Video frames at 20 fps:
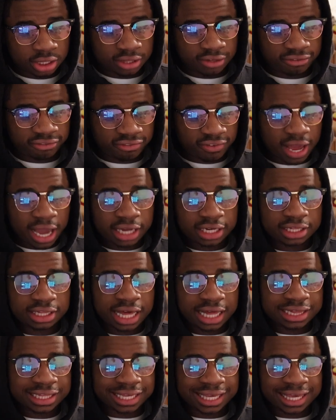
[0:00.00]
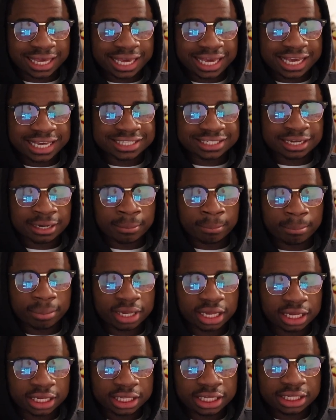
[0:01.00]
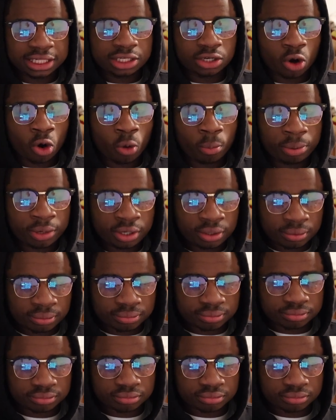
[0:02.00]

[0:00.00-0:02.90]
The fact that the king is completely open